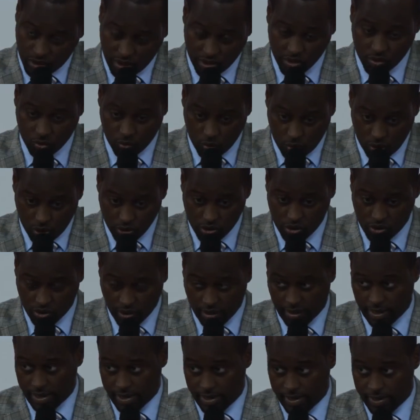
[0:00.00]
just watch
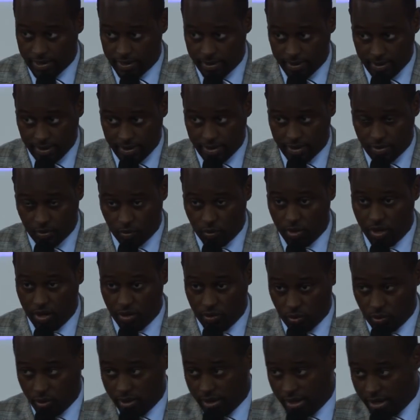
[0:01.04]
there without
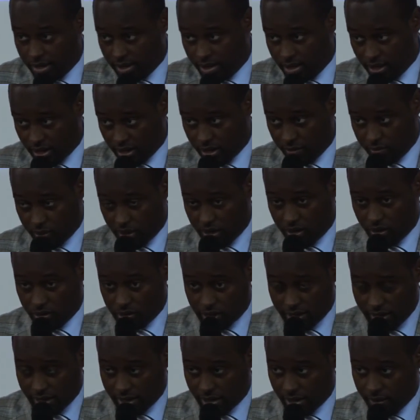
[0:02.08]
doing anything, because
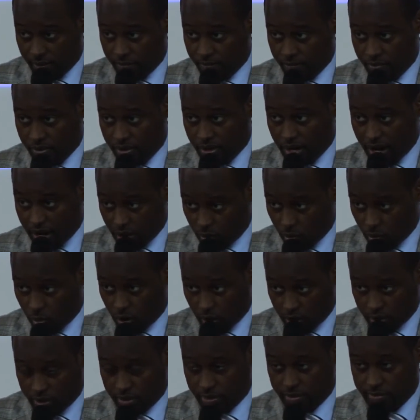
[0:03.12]
here I
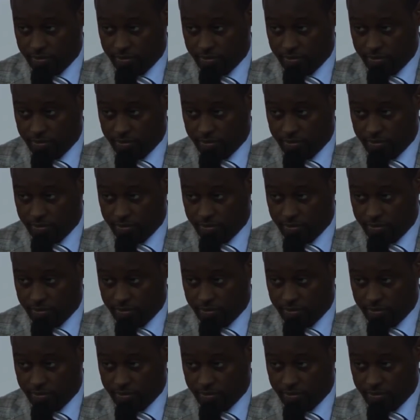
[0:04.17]
work.